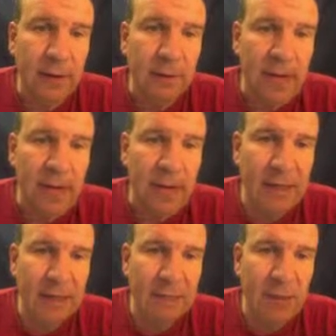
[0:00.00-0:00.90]
It's
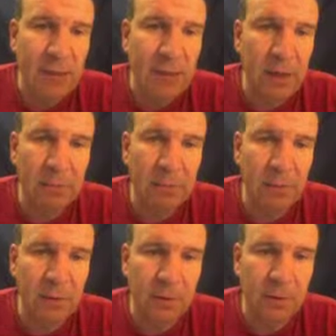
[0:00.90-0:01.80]
got different
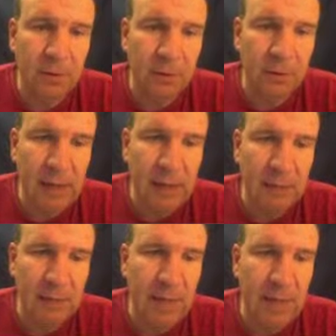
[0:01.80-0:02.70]
numbers. It's got
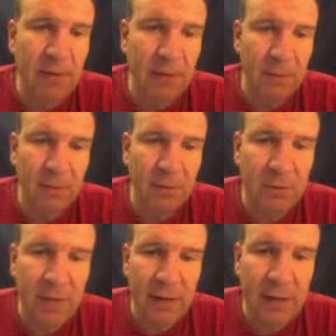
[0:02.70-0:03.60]
different mass numbers, so
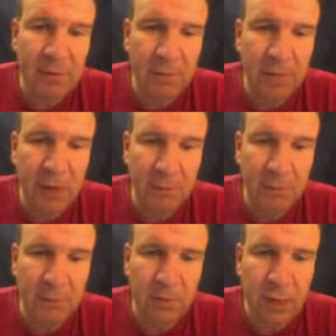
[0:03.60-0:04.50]
it's going to have different
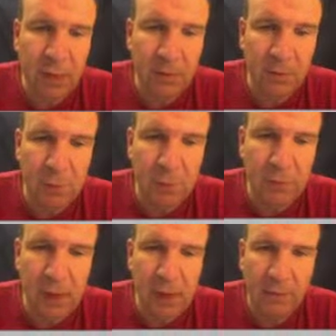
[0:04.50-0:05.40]
numbers of
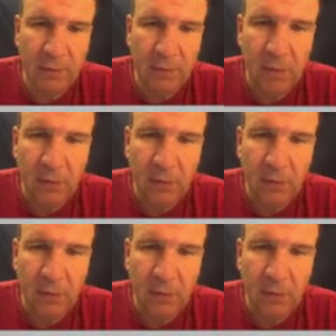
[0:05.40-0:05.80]
neutrons.